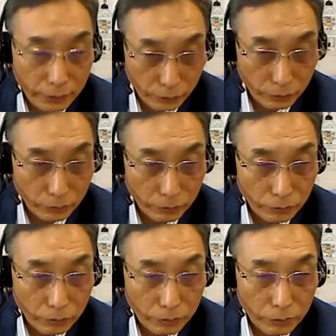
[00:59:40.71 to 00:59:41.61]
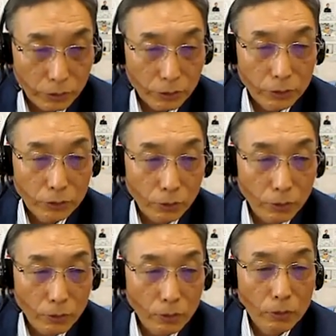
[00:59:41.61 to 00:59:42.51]
As I mentioned in the
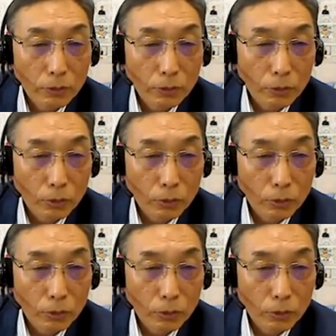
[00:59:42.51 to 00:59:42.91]
beginning,